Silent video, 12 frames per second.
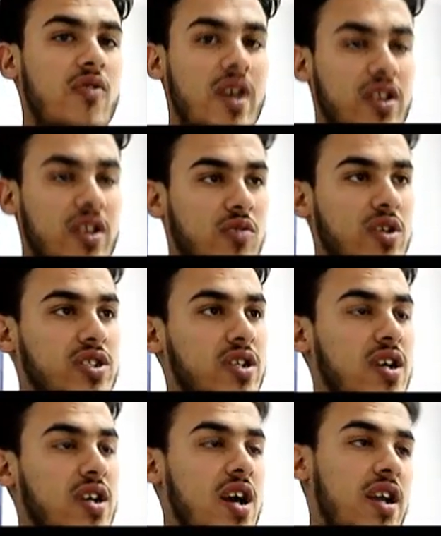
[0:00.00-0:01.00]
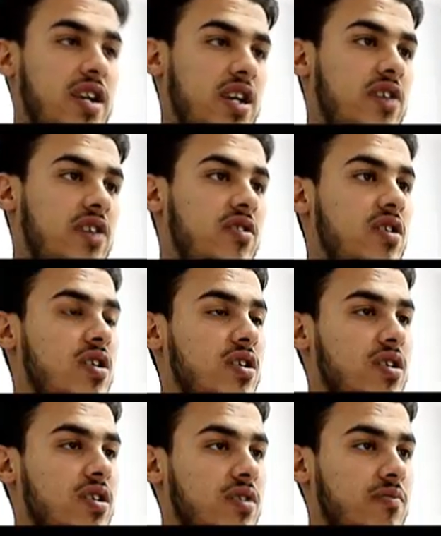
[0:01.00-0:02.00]
Ask the right question, and
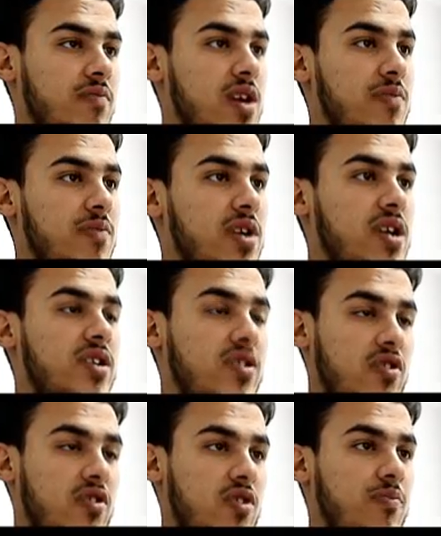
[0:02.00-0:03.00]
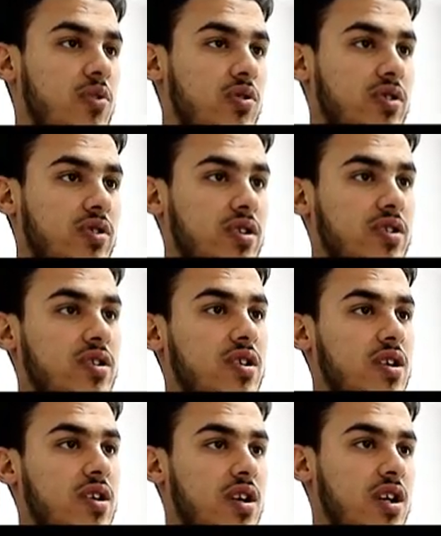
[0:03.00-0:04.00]
here maybe it's the
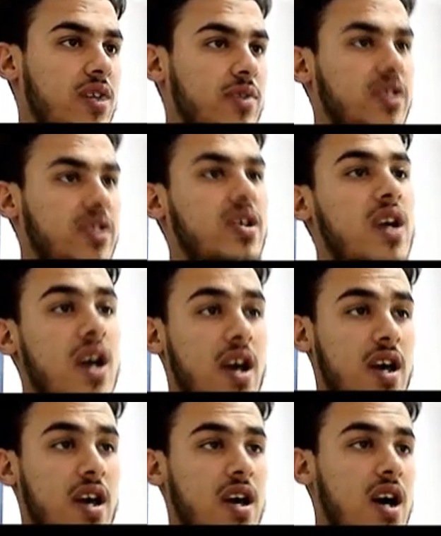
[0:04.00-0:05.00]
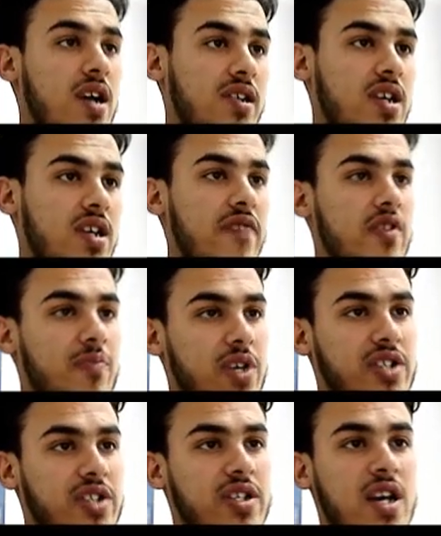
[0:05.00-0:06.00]
important element. Ask
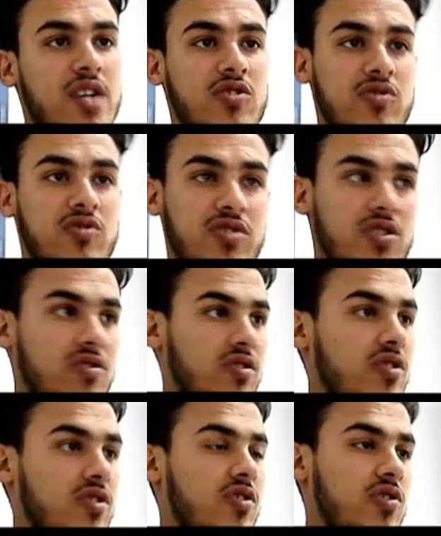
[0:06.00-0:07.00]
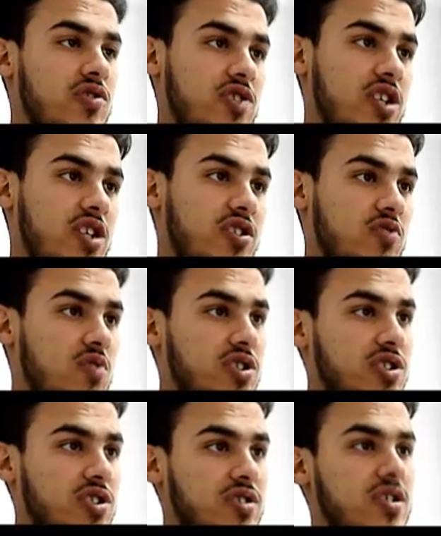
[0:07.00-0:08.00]
if the patient concerns, not
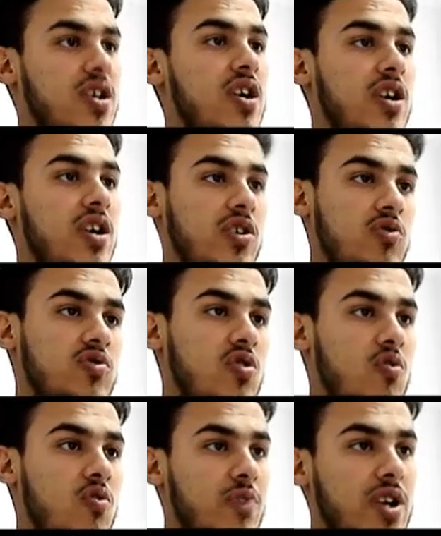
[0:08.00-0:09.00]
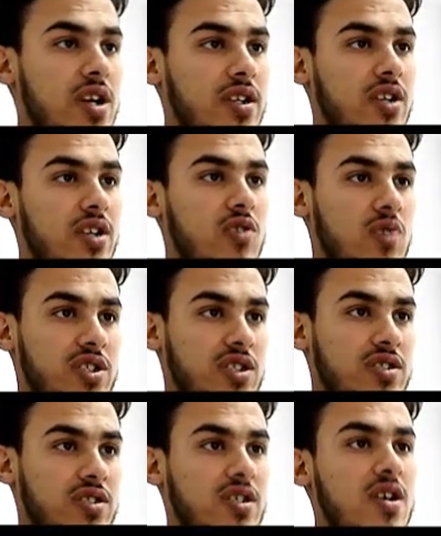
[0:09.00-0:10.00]
just questions. Use
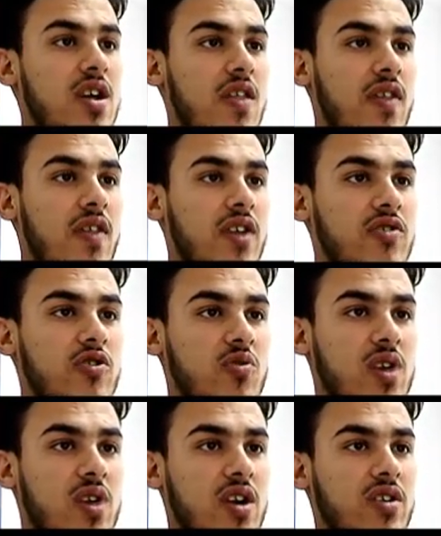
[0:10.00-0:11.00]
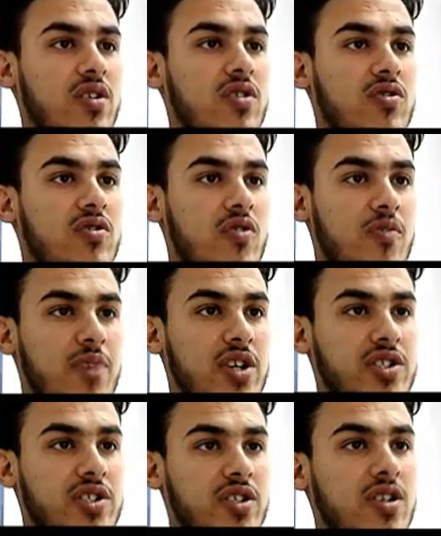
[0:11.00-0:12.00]
open-ended questions that require
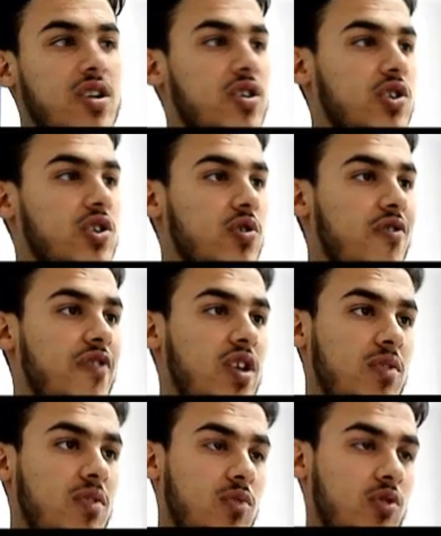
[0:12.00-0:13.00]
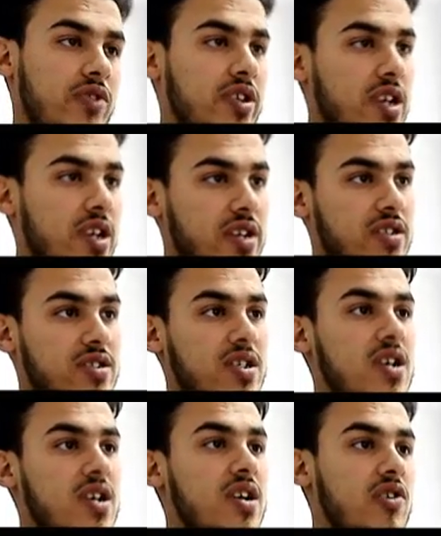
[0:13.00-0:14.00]
the patient to reveal more
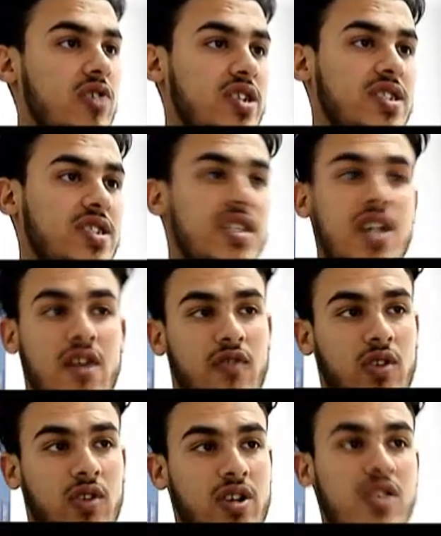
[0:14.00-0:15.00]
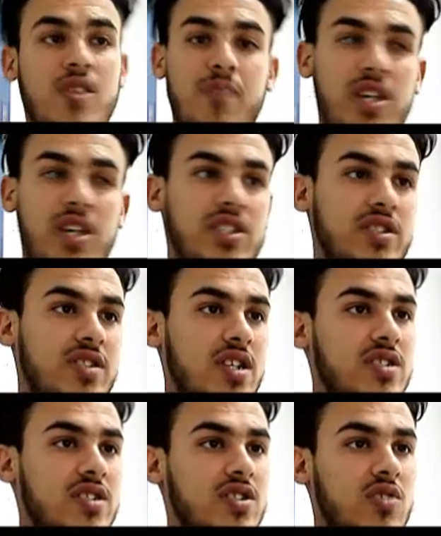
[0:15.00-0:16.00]
detail. Listen carefully. The
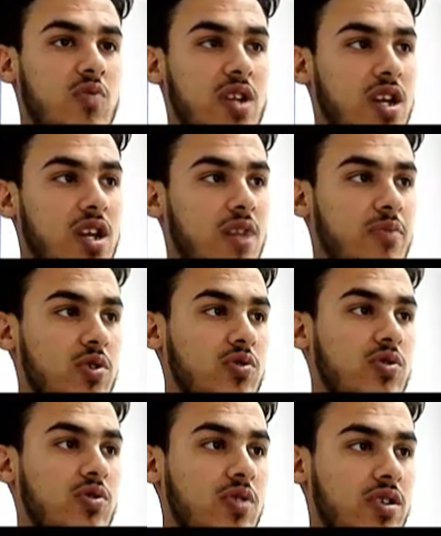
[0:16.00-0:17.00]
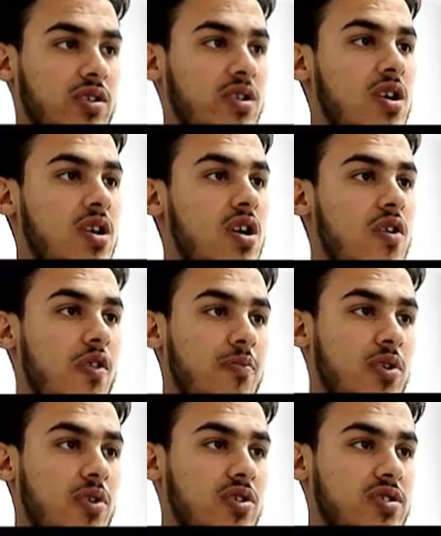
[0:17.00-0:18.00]
patient's answer will help you to learn
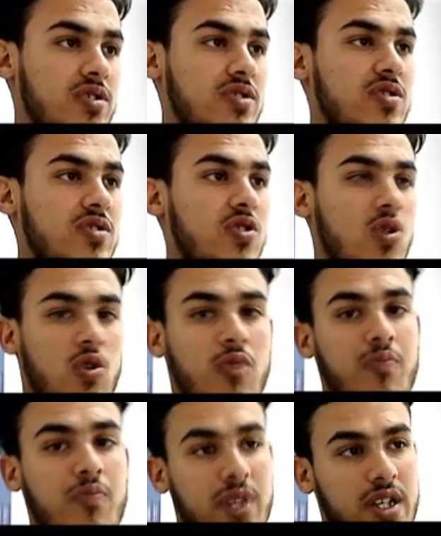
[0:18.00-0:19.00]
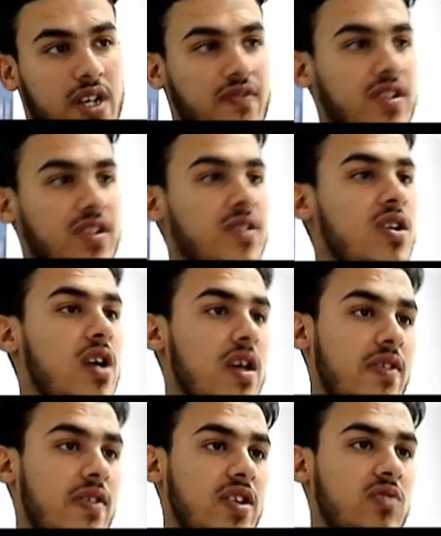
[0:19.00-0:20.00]
the person's core
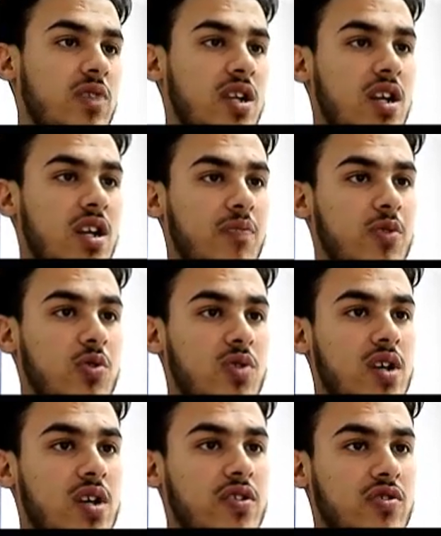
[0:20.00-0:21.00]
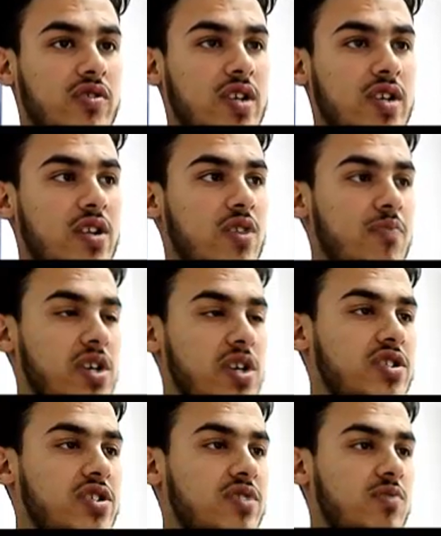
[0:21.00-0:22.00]
beliefs. This will help you
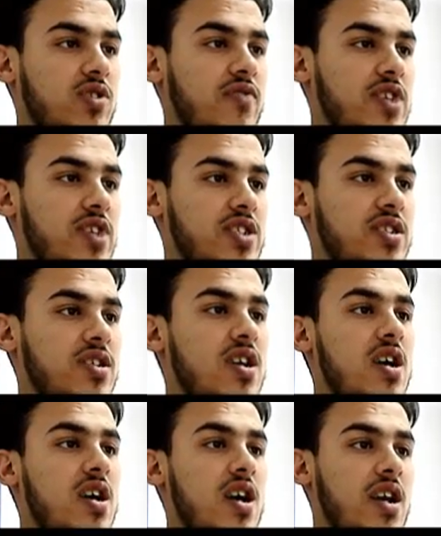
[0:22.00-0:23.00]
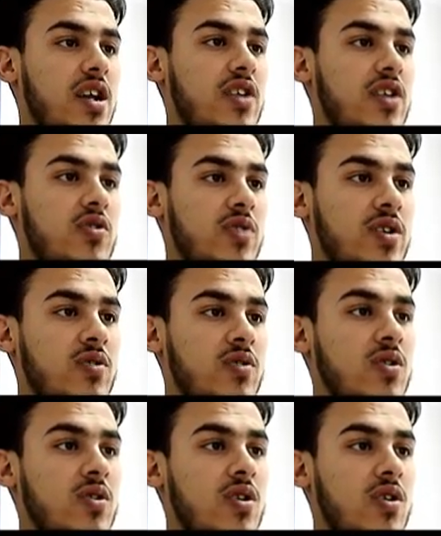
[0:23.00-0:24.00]
understand the patient's motivation and let
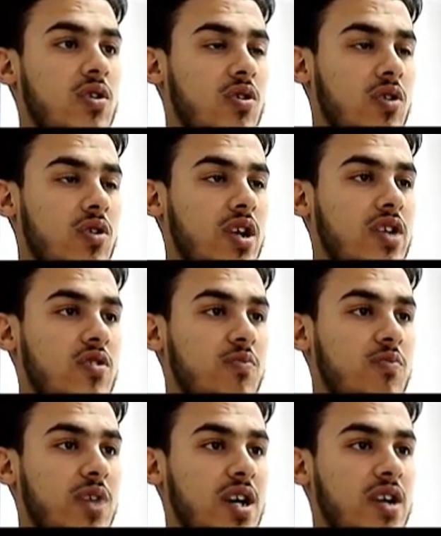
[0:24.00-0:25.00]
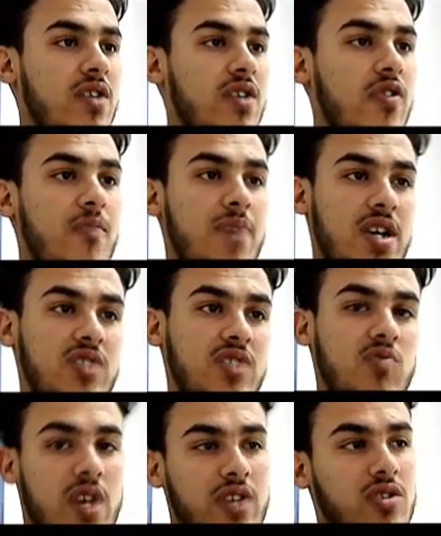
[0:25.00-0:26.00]
you know or let you plan
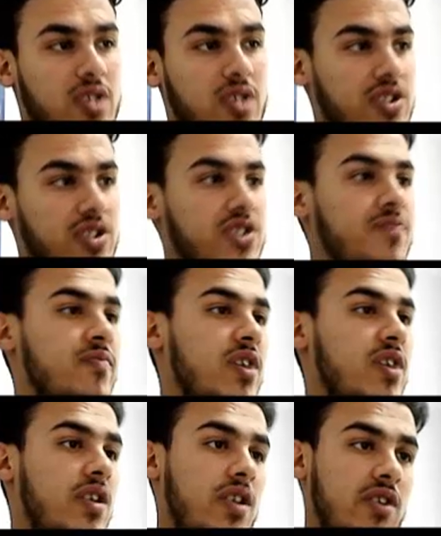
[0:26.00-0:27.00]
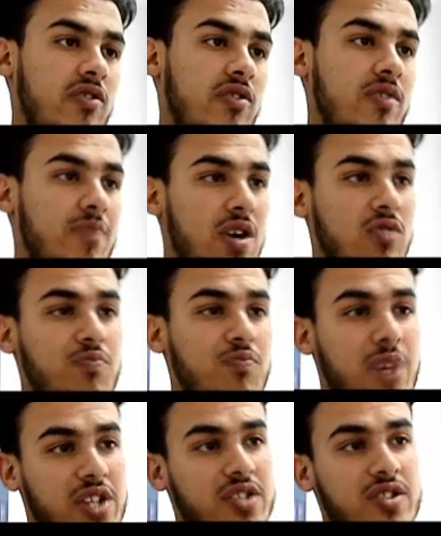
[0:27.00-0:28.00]
the best way to teach. Learn
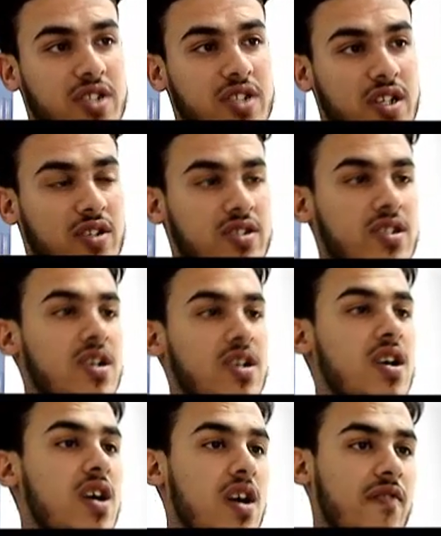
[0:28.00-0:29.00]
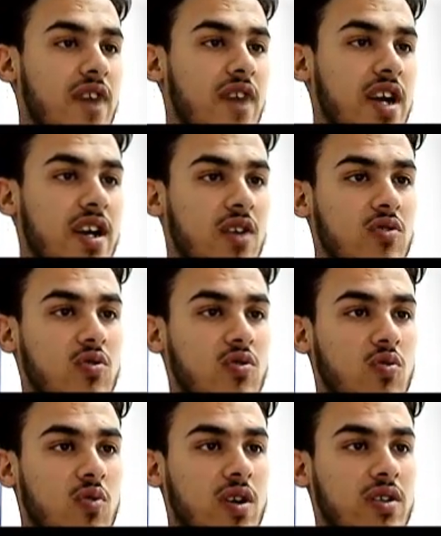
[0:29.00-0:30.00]
about patient skills.
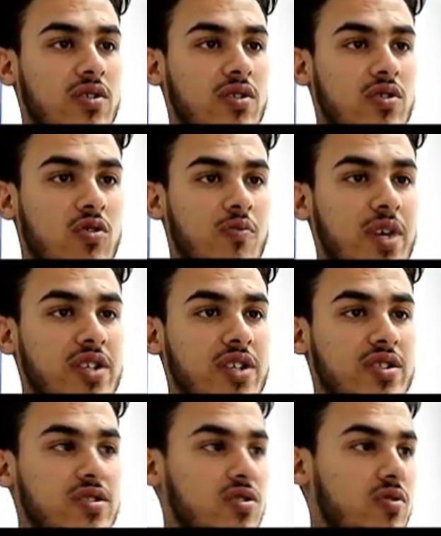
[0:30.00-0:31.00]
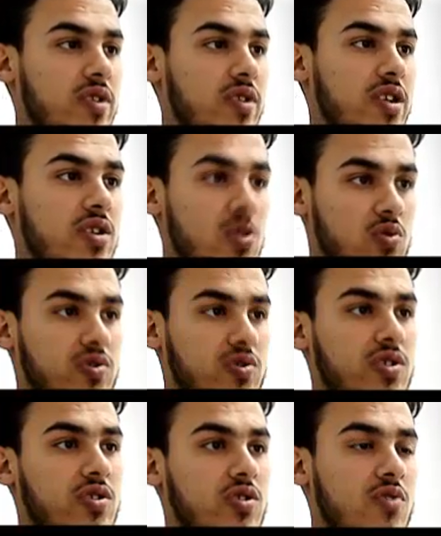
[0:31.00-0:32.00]
Find out what your patient already
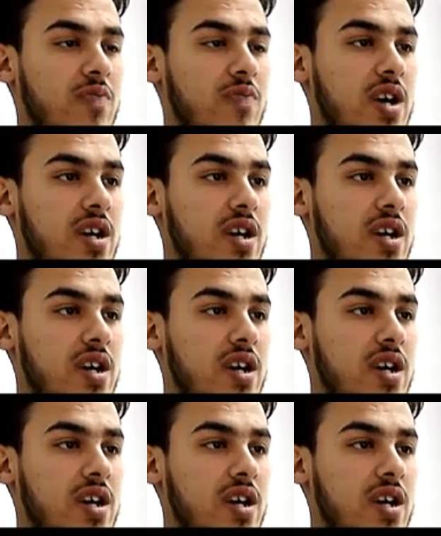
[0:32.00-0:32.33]
knows.